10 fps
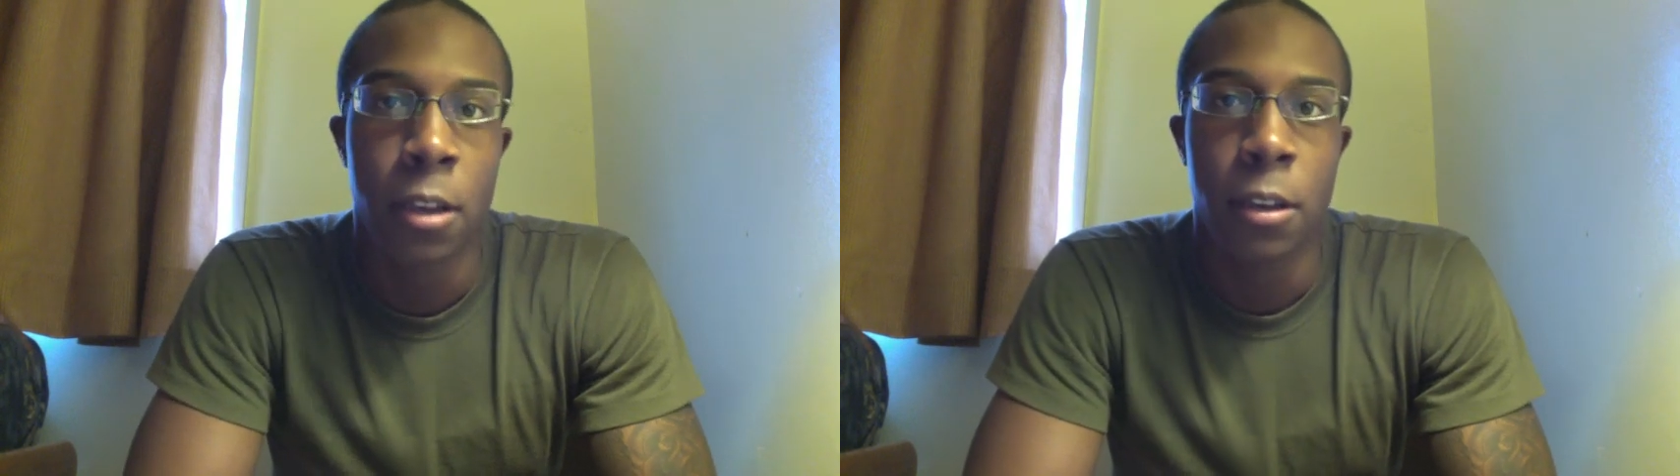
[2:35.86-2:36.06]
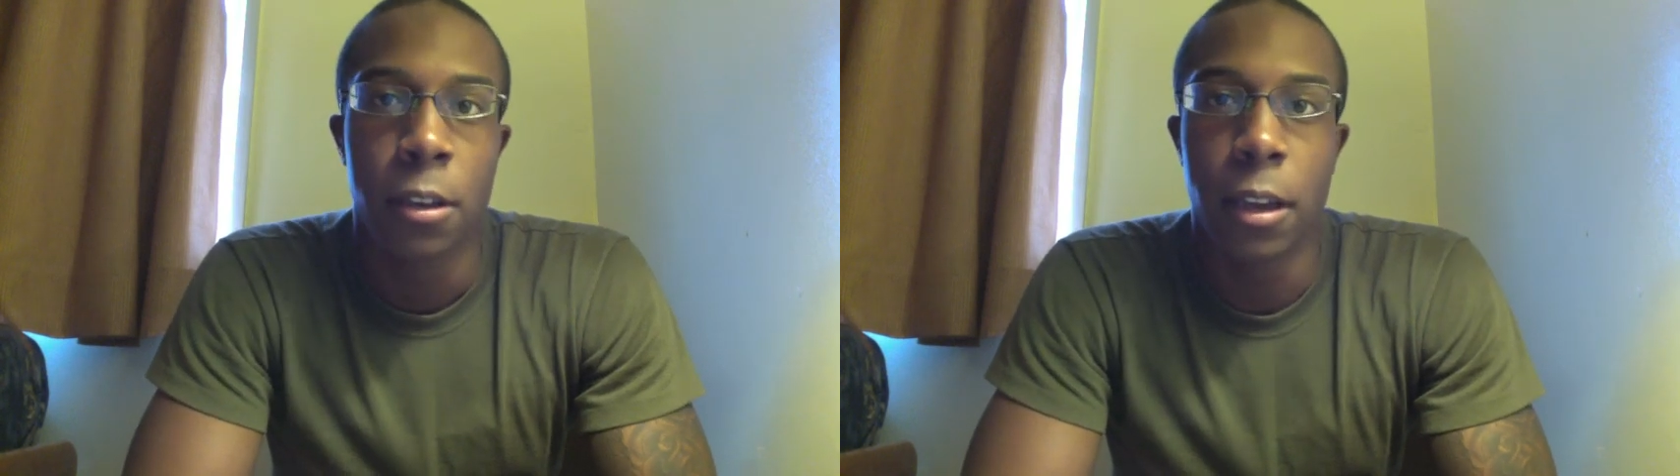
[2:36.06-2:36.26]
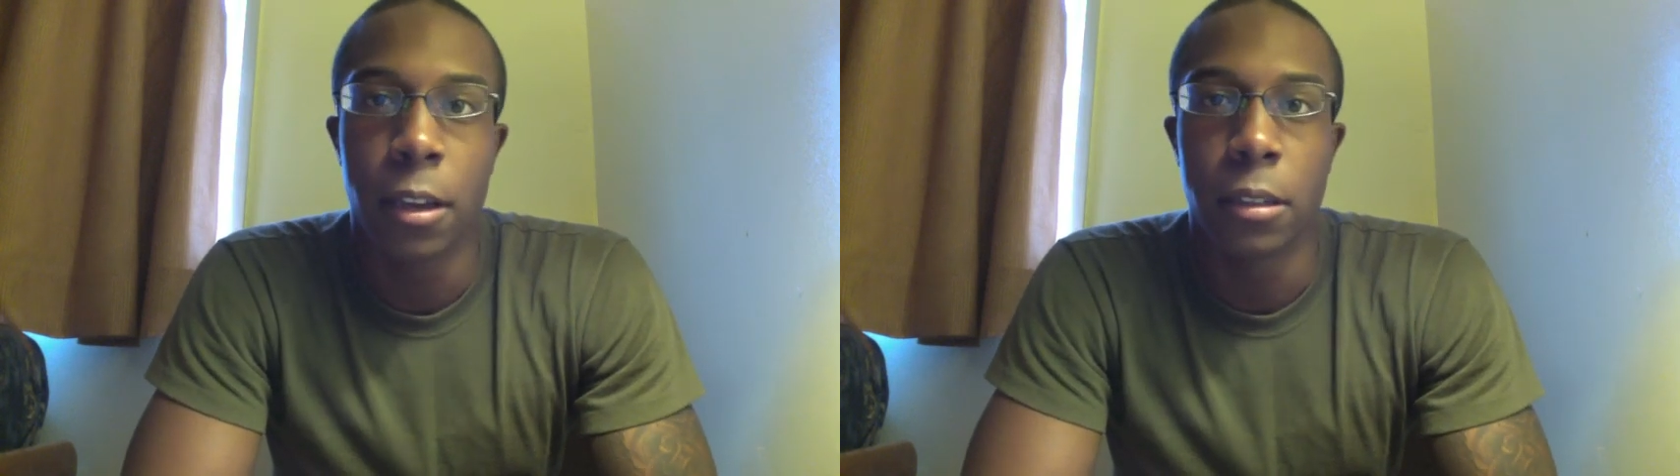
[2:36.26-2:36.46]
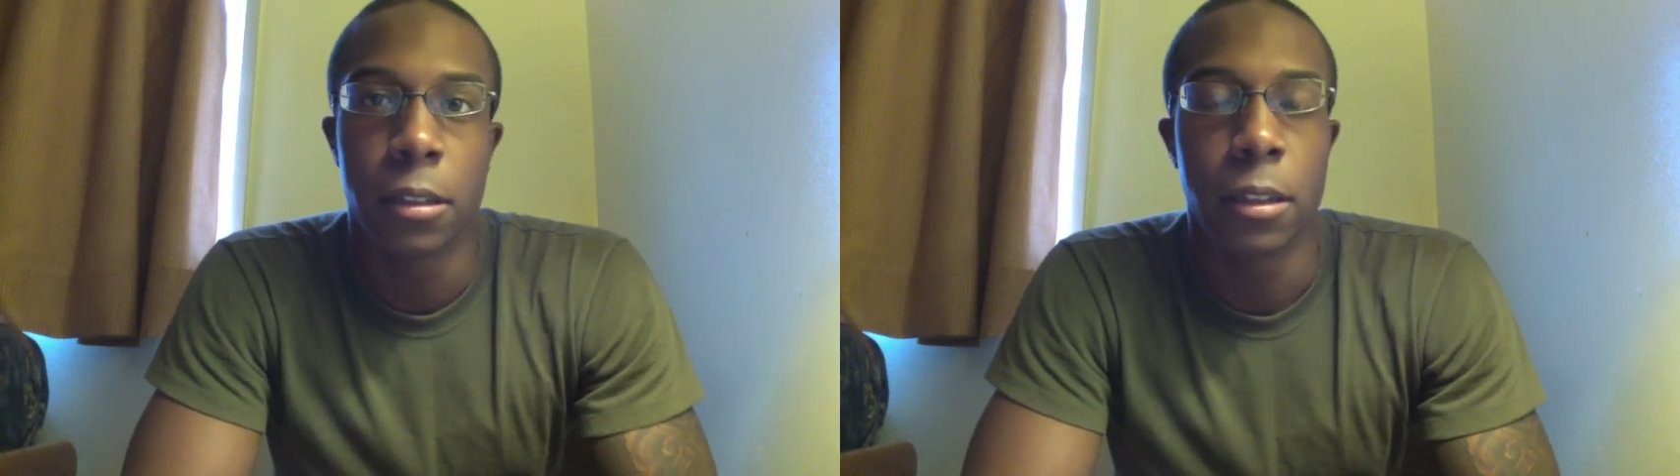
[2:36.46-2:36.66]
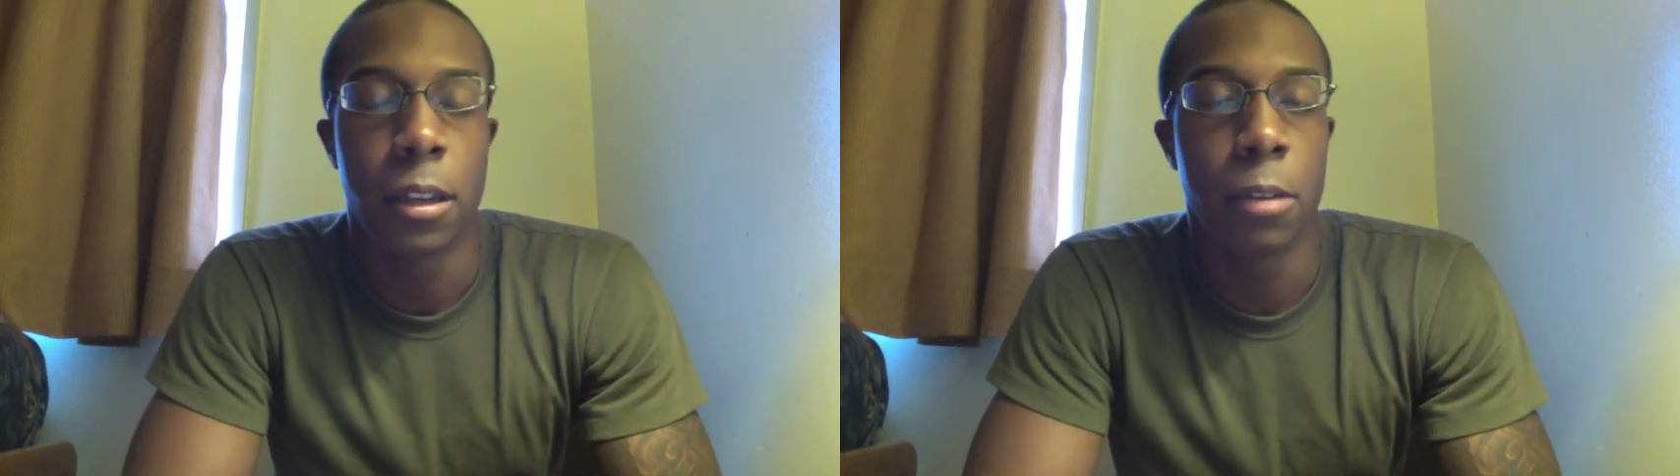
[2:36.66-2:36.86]
and
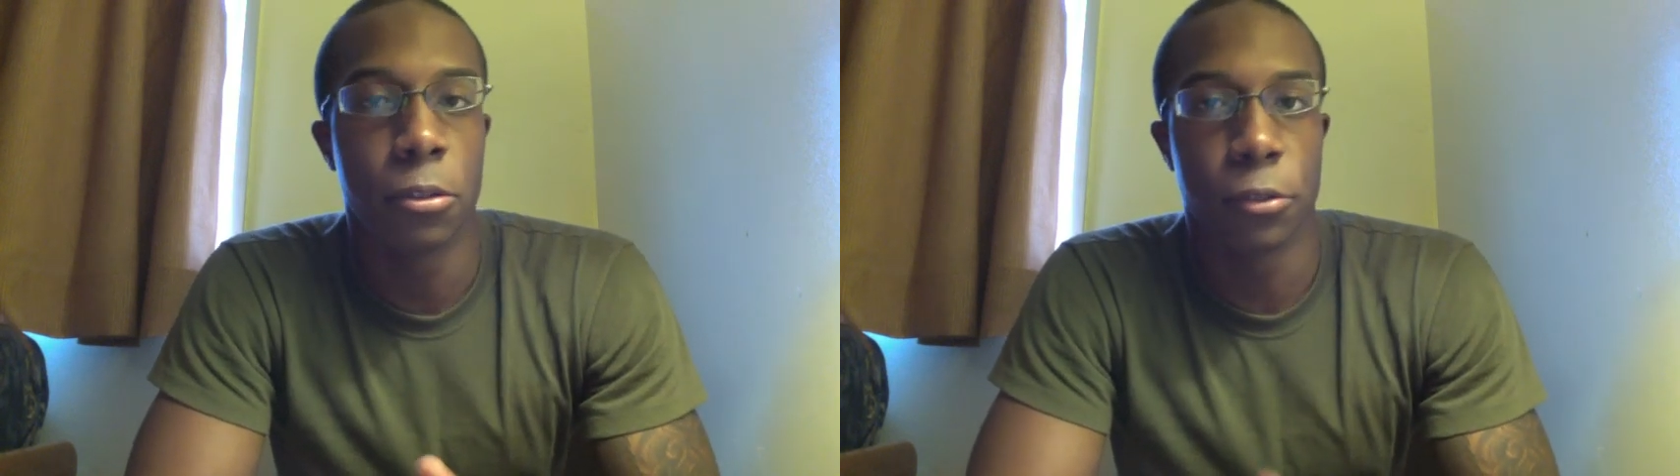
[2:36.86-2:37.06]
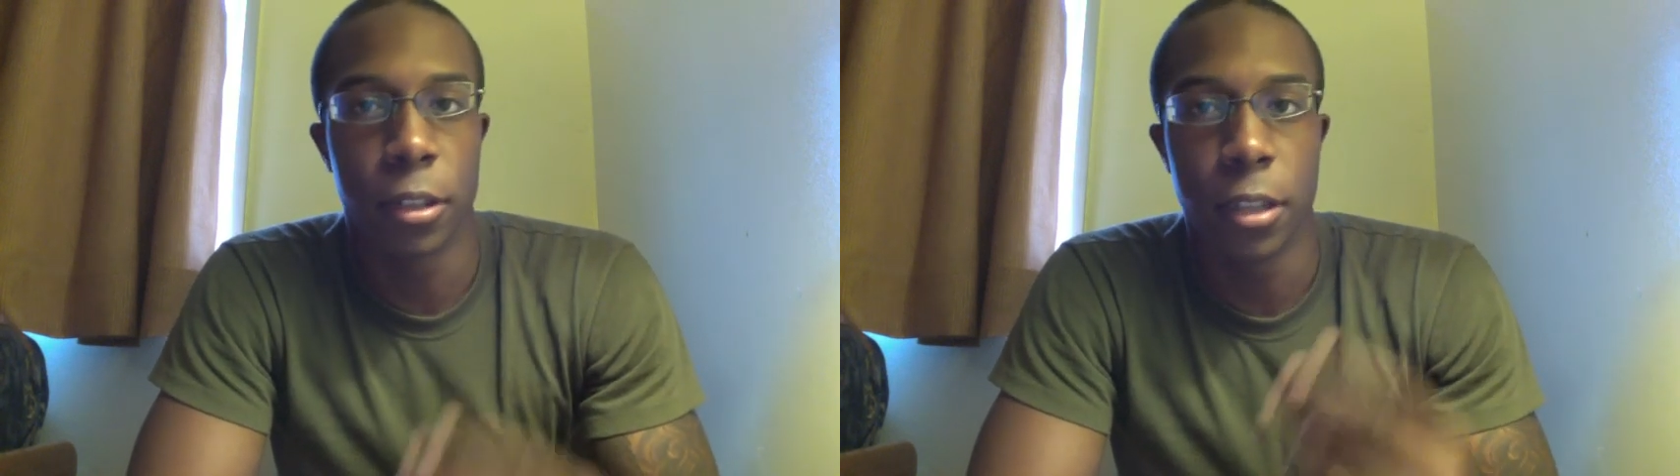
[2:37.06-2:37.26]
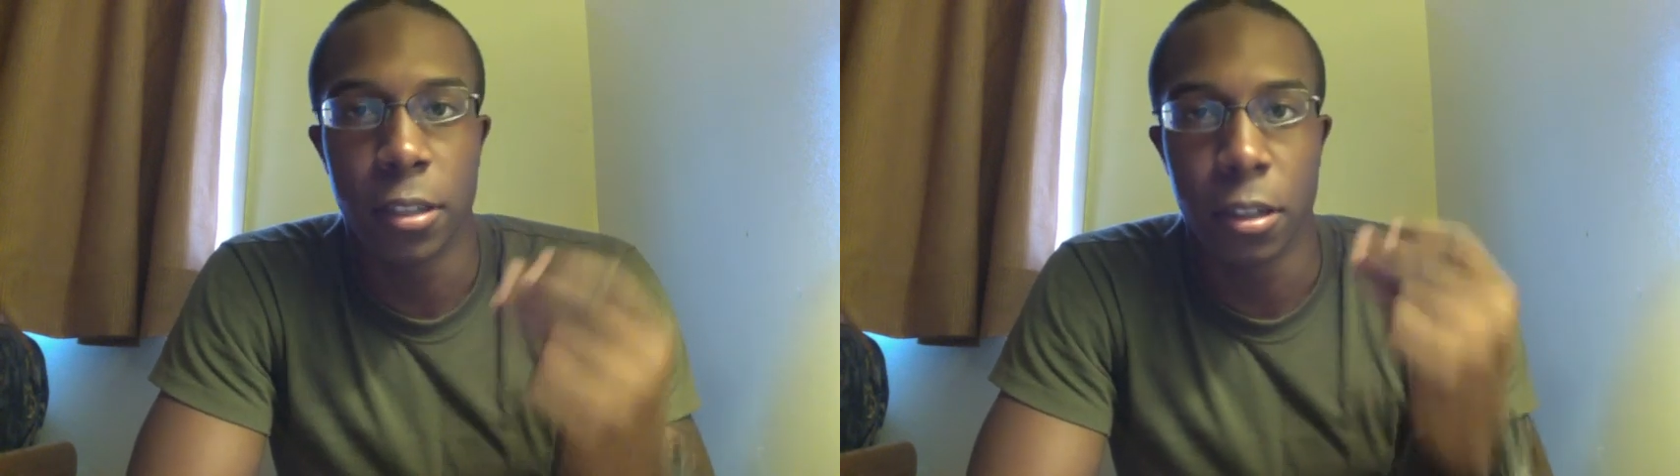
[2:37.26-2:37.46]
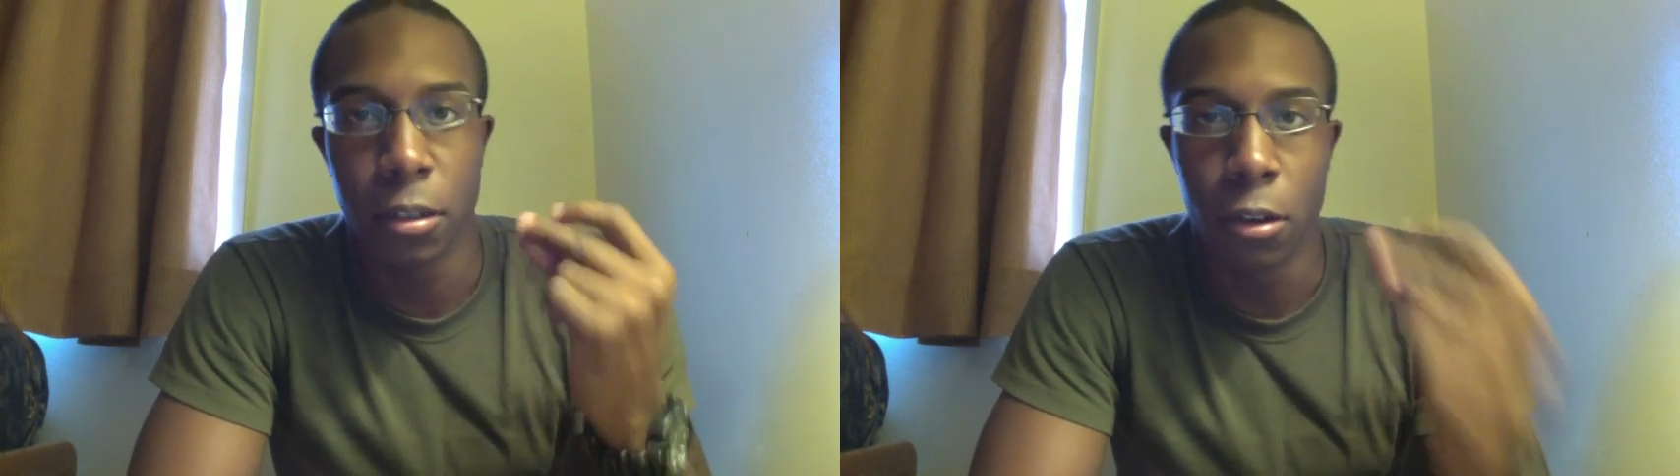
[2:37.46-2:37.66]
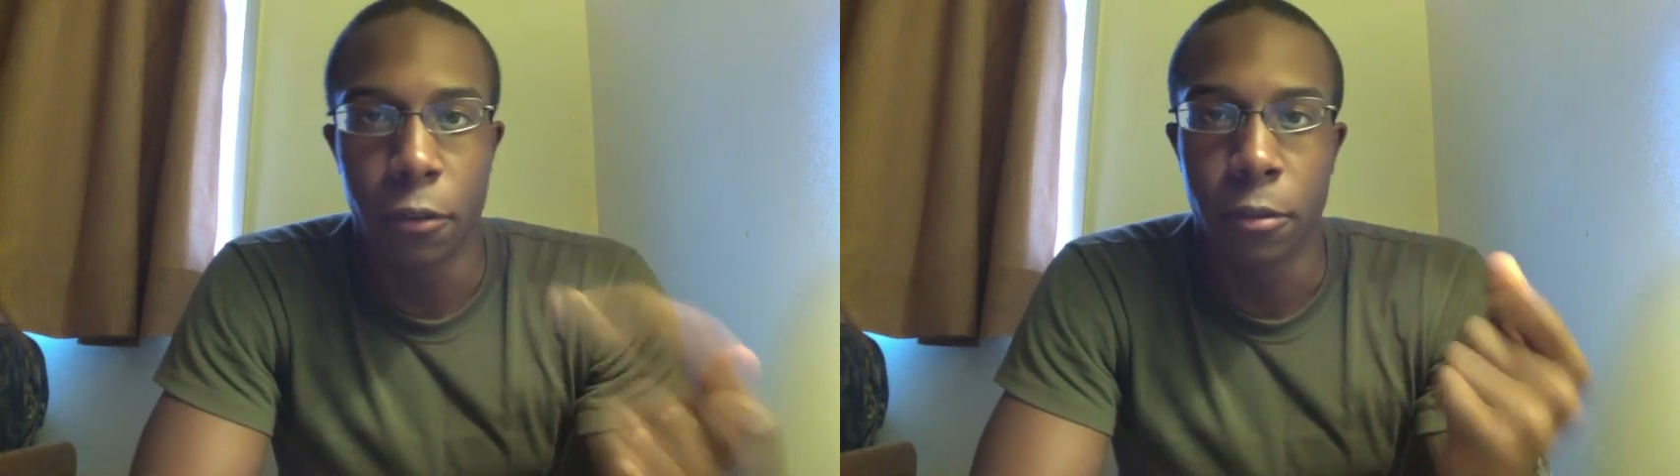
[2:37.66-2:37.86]
it was really easy to
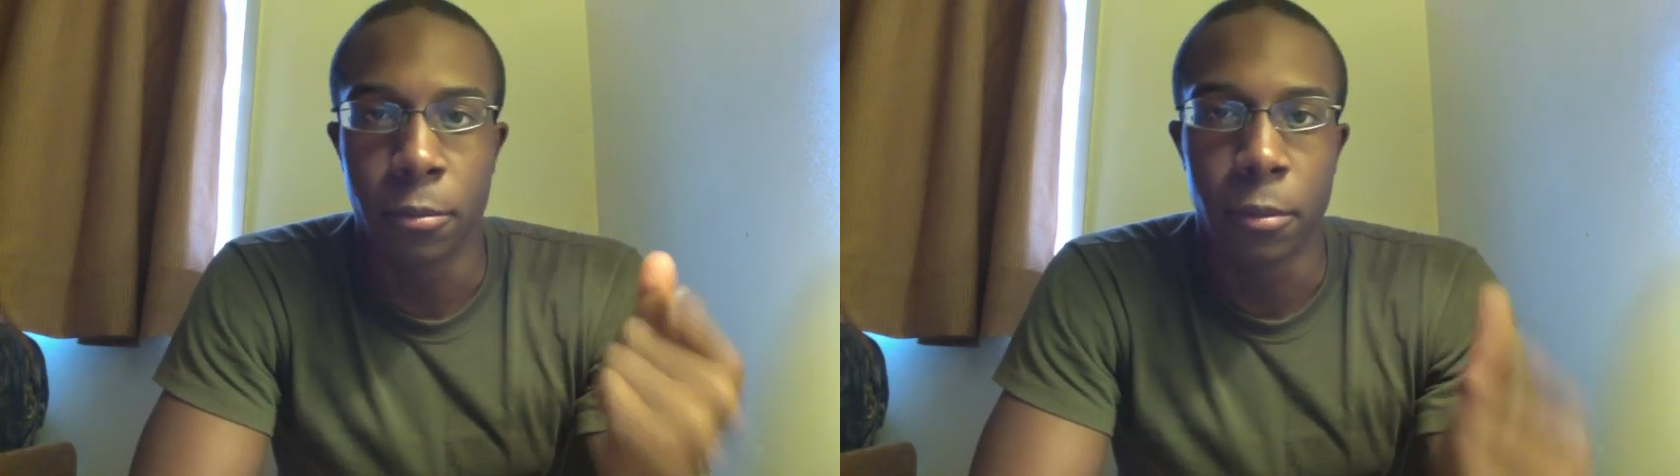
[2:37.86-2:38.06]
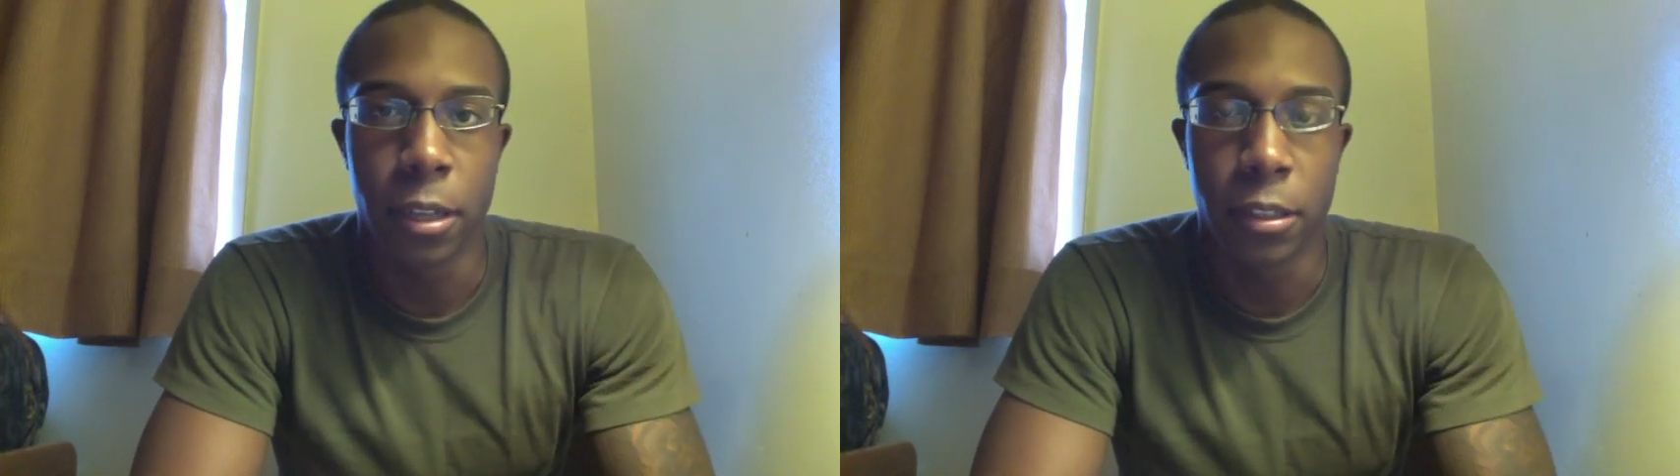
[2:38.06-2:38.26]
go from like